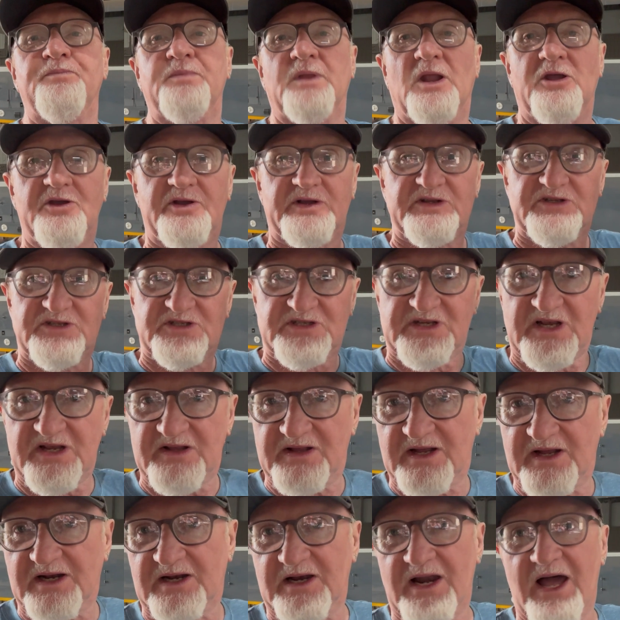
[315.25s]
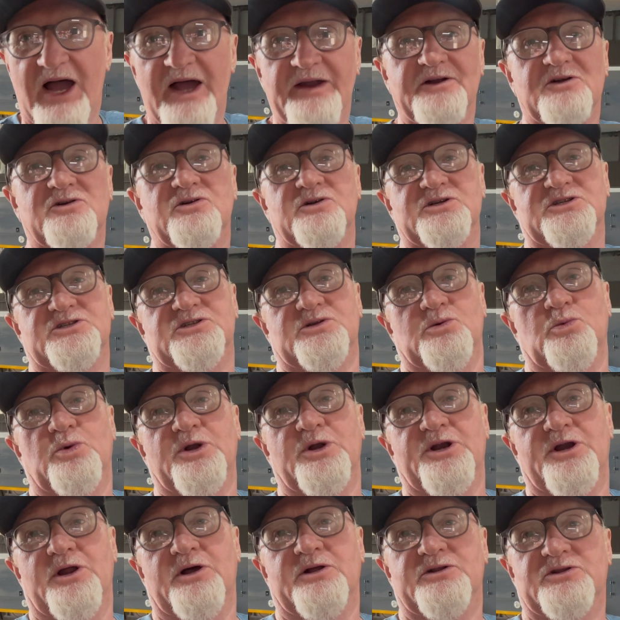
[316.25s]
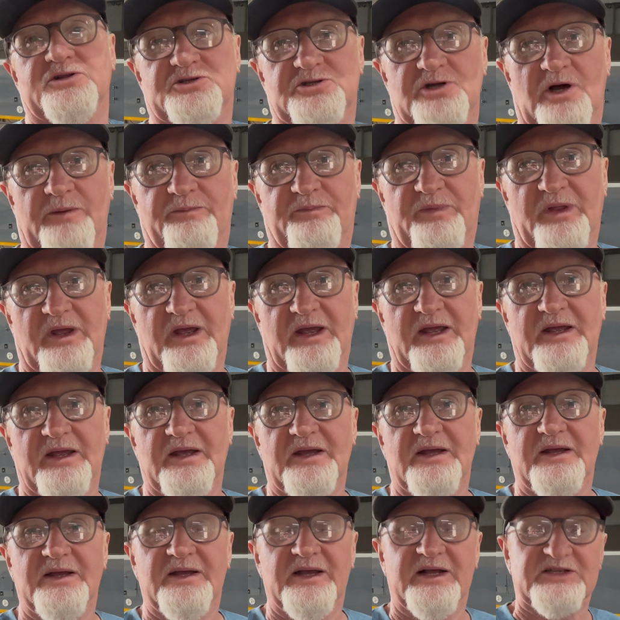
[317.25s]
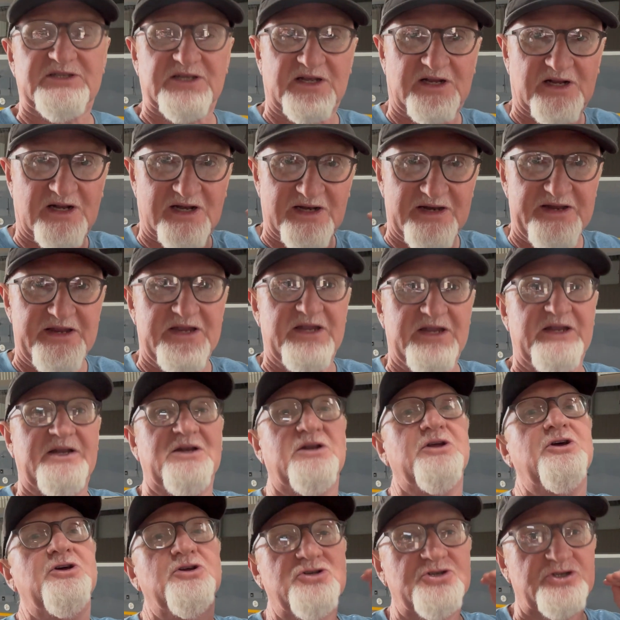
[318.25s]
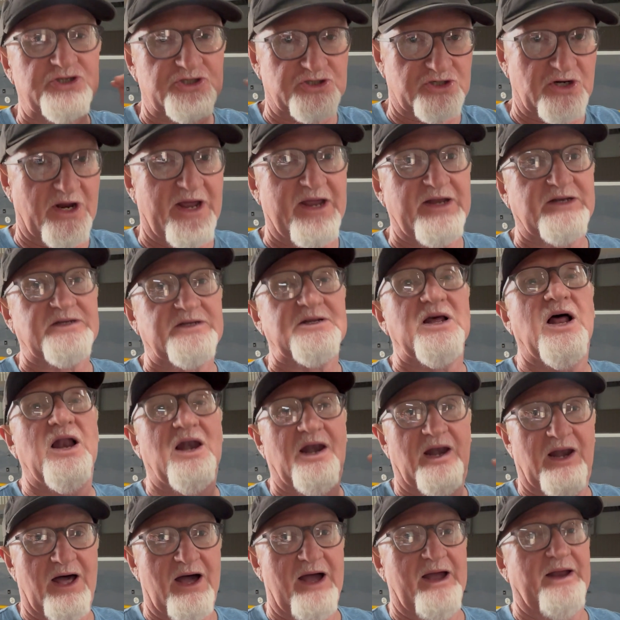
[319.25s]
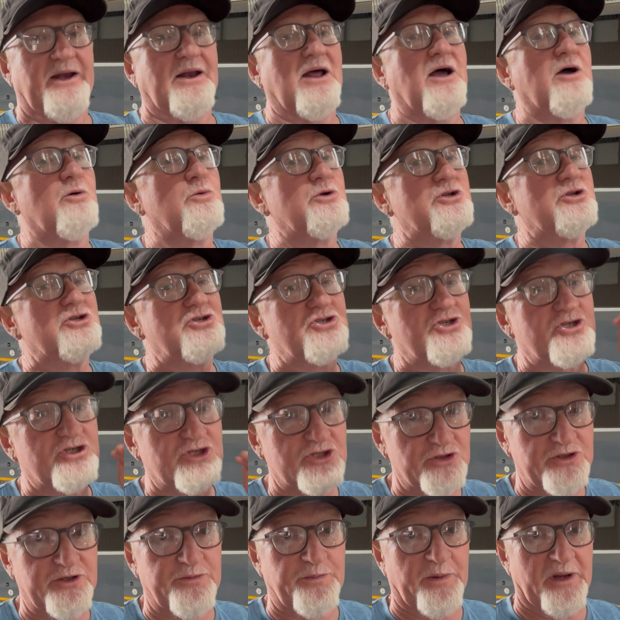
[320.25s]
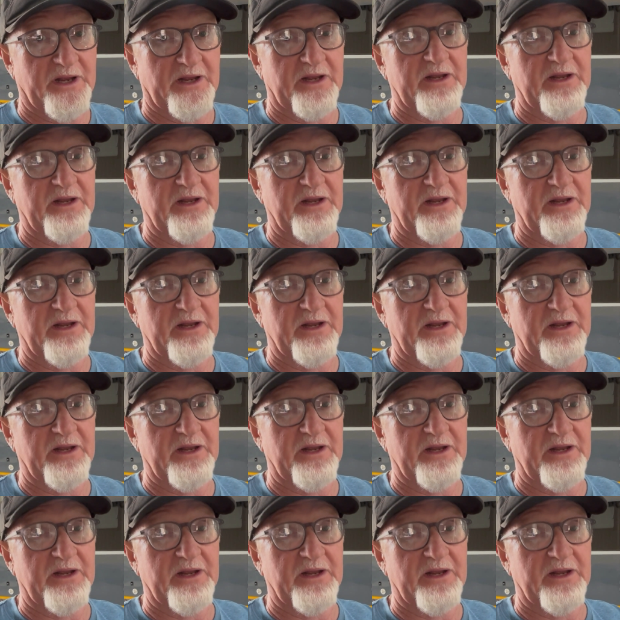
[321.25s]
Now you can see that line across the window at the top there. It's a clean, straight line, how it should be.